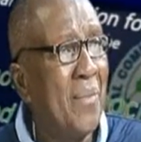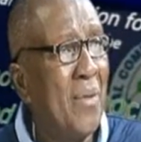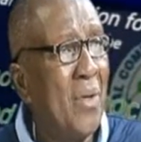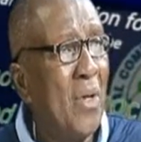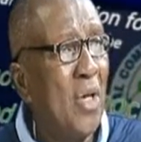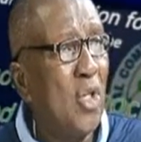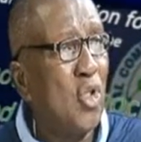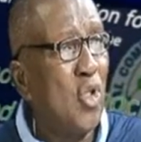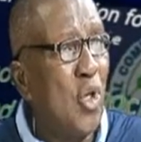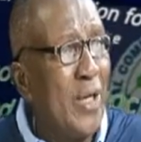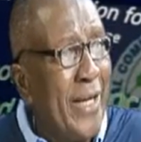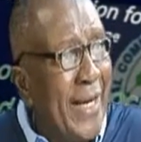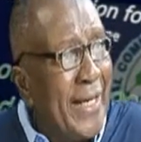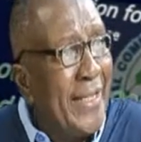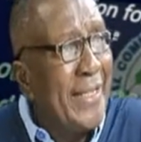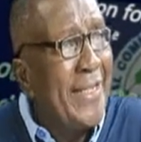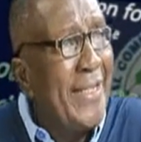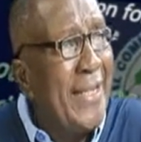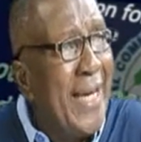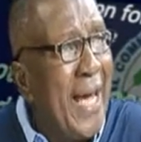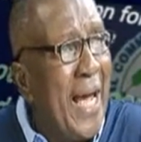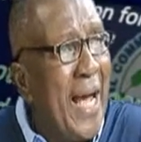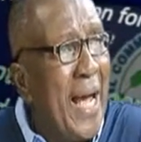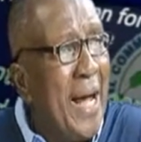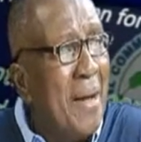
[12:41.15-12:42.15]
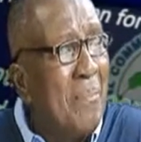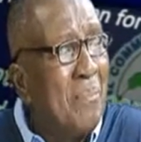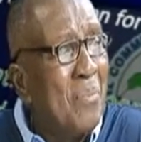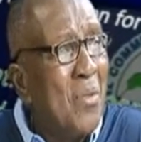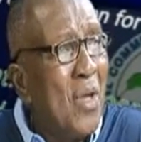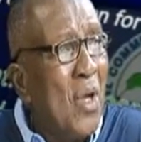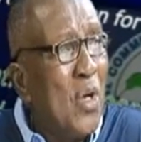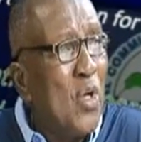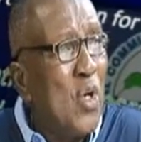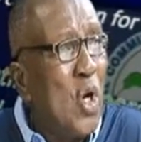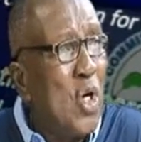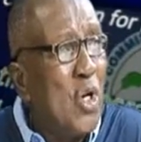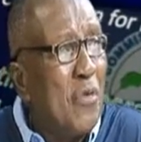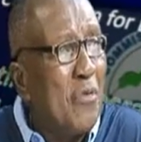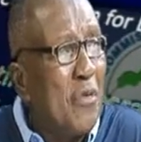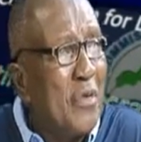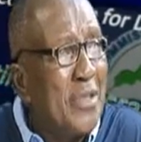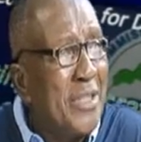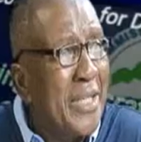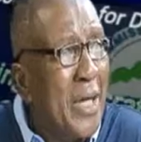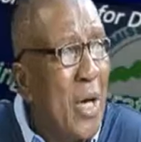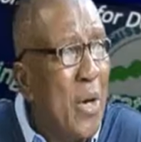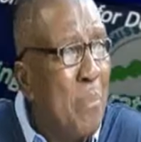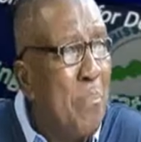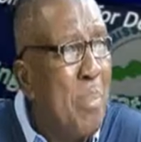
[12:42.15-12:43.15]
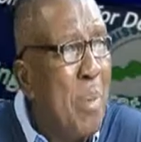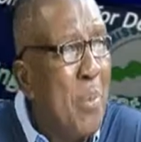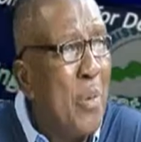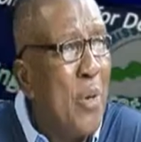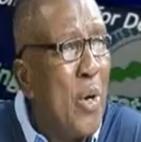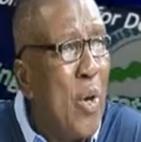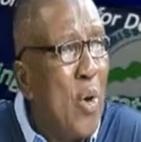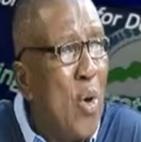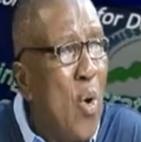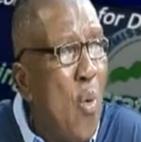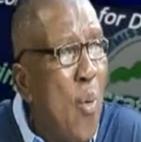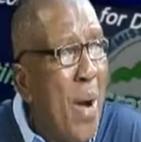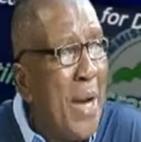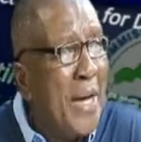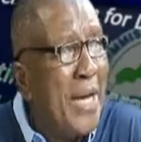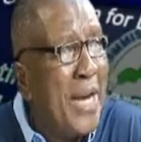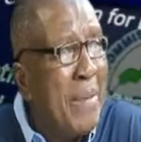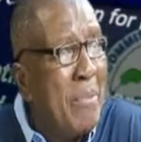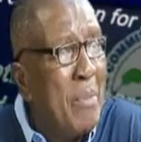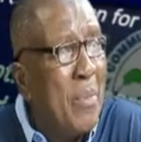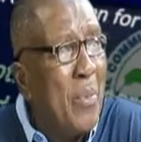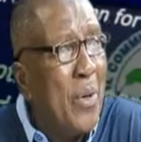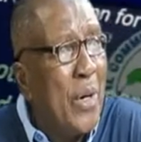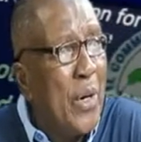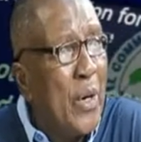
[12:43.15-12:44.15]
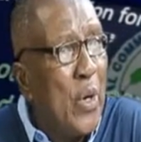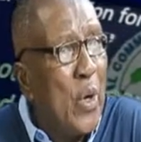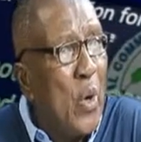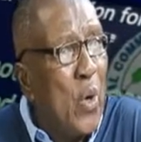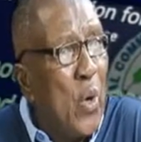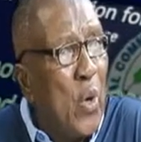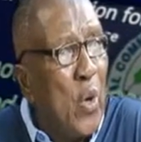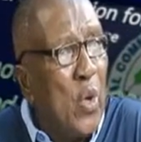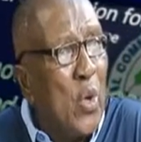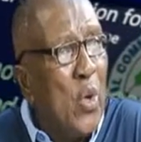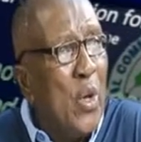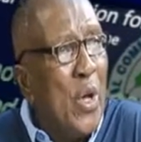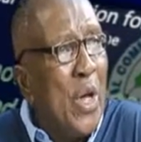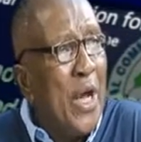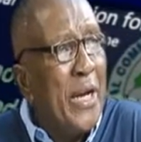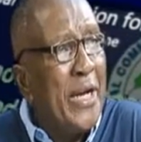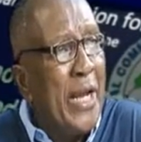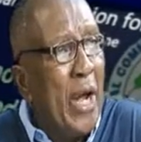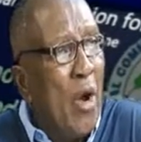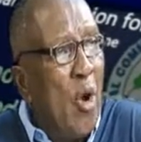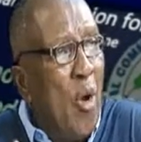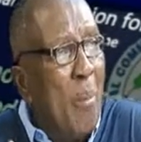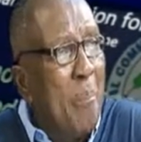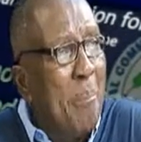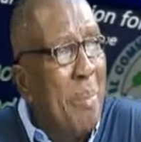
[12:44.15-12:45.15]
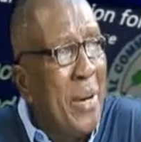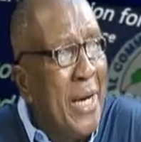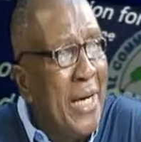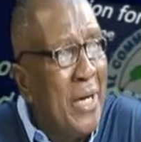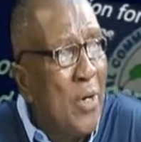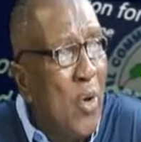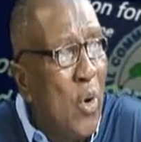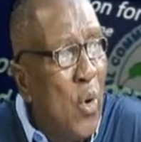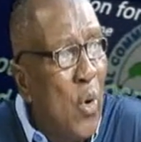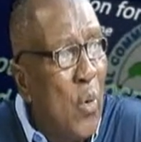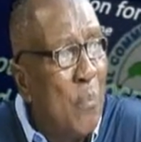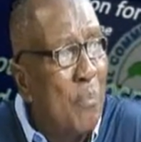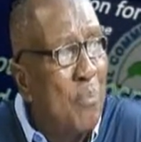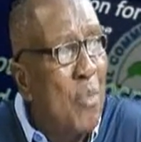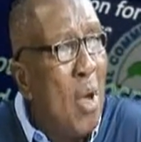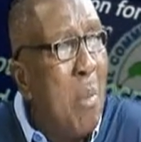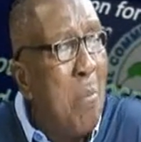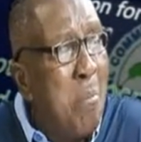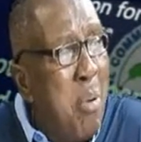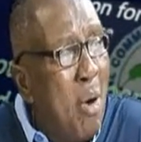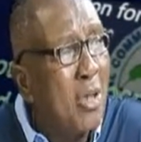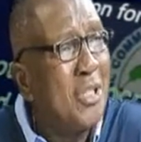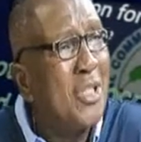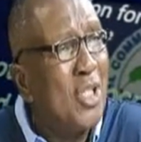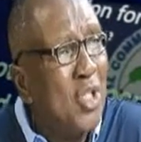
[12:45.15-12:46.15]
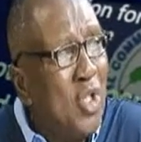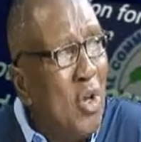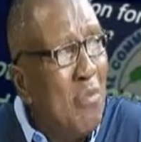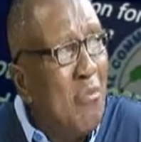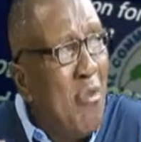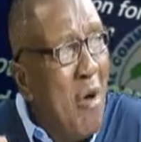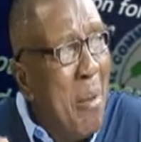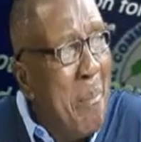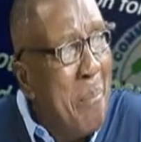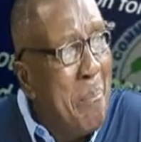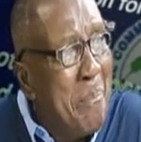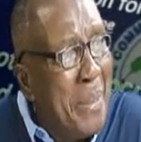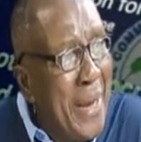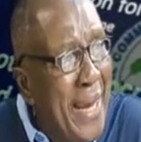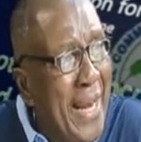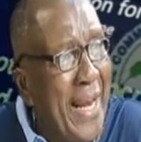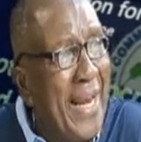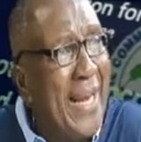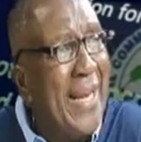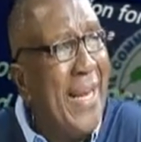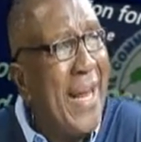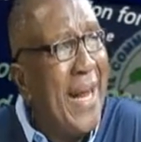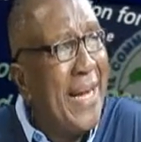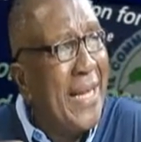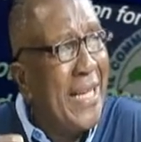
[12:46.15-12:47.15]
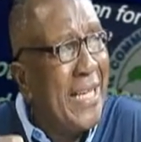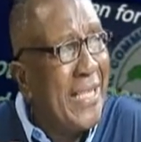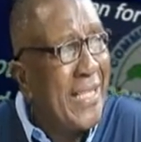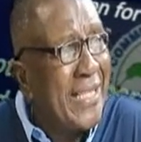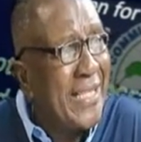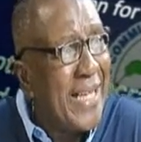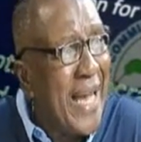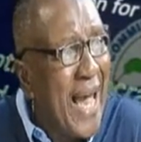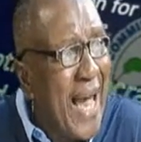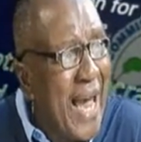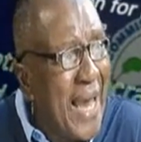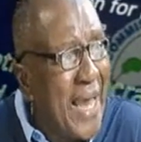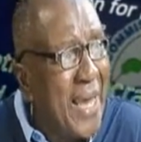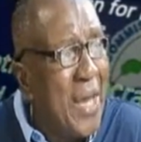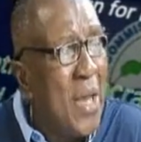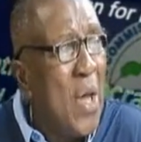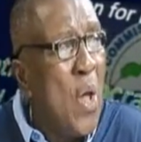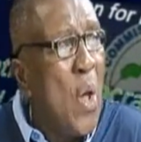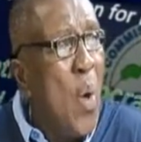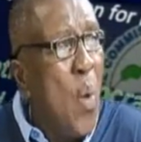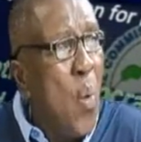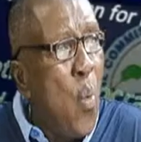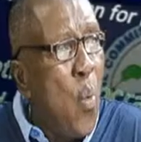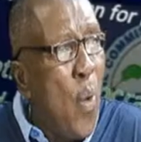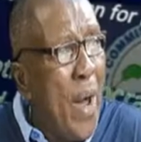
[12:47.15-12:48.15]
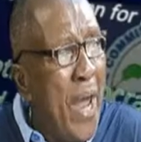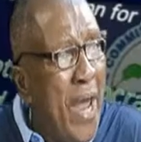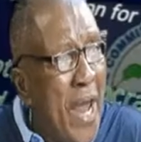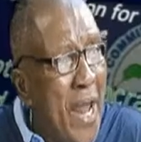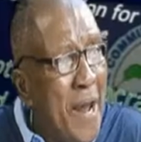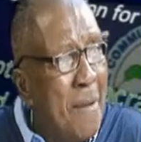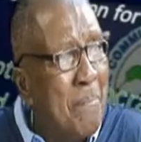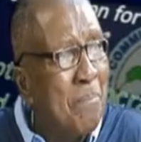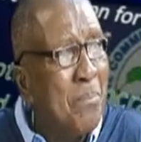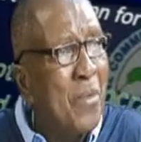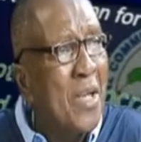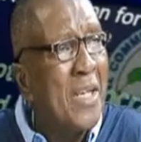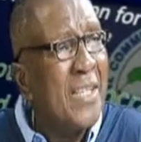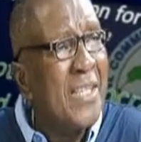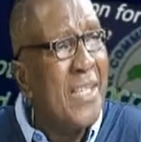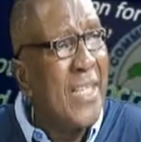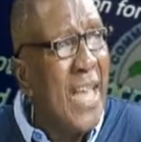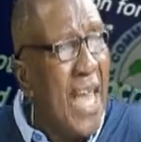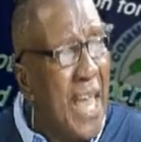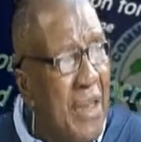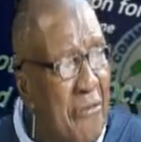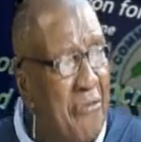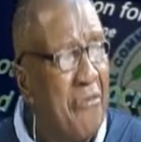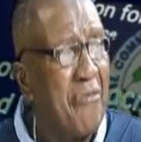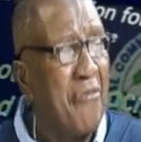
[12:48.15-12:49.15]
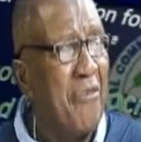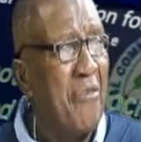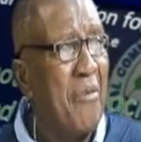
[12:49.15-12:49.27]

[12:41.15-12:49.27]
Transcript: So then here, not for say people don't go want let people don't go, they go below. But if you build na the side where safe.